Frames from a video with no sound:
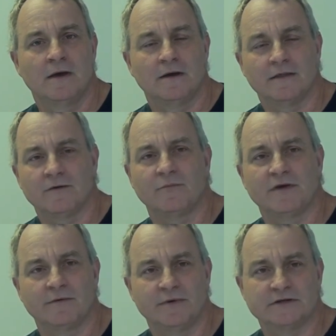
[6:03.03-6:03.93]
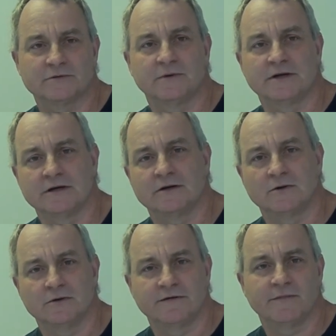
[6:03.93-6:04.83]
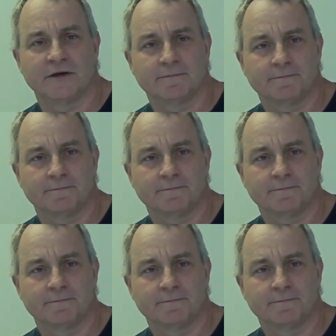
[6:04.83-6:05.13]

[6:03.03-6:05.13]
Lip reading: That'd be the best way to get a hold of me.